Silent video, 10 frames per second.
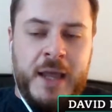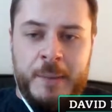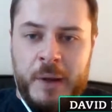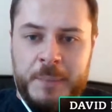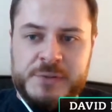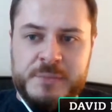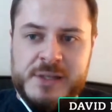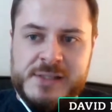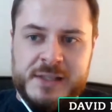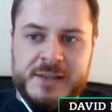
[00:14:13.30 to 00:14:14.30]
am
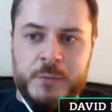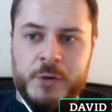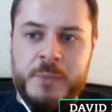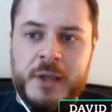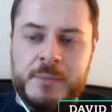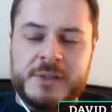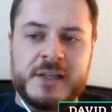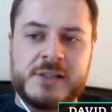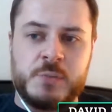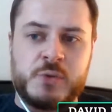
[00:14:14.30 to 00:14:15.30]
optimistic that we'll be able to
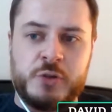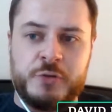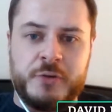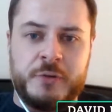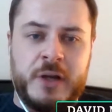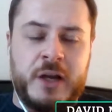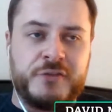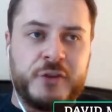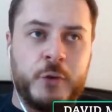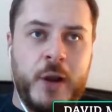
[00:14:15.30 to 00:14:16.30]
get some stuff
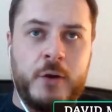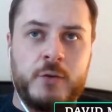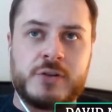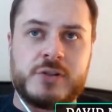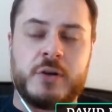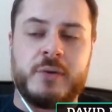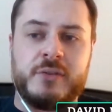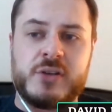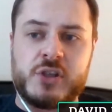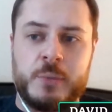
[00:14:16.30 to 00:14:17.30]
off the ground
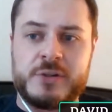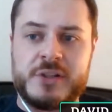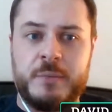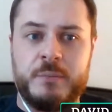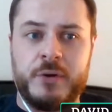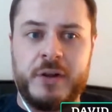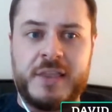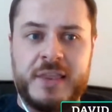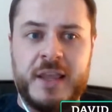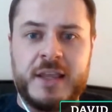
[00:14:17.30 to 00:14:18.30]
around the summertime, but
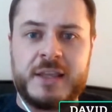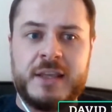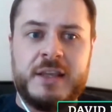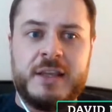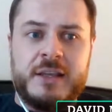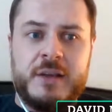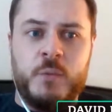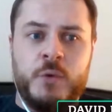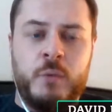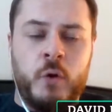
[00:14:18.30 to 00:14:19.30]
I think
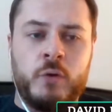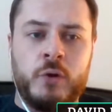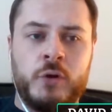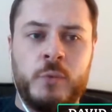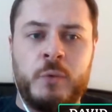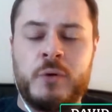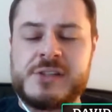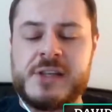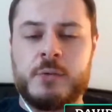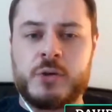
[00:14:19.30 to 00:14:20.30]
we
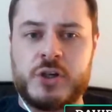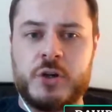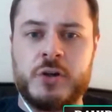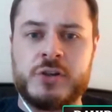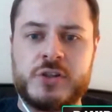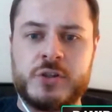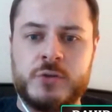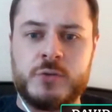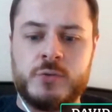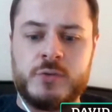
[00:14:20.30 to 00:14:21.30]
won't see a return
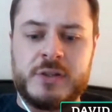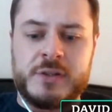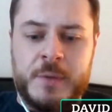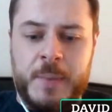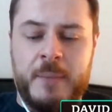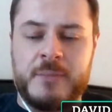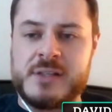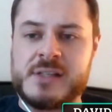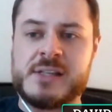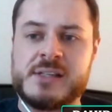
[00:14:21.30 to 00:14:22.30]
to the
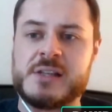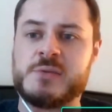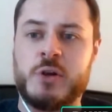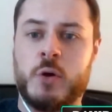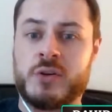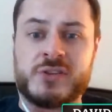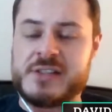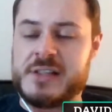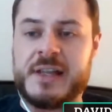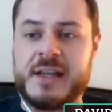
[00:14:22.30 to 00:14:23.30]
badminton season as we know it
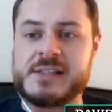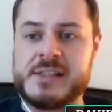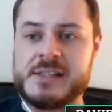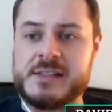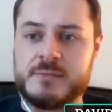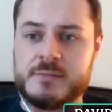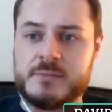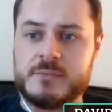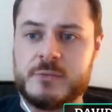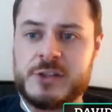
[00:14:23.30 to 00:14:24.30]
until next season,
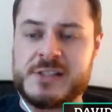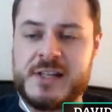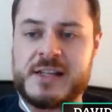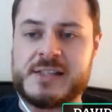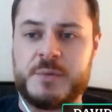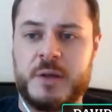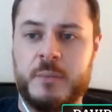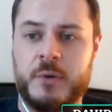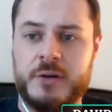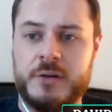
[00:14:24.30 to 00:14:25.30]
which is next
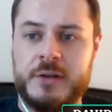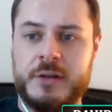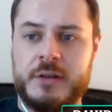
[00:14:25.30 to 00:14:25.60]
September.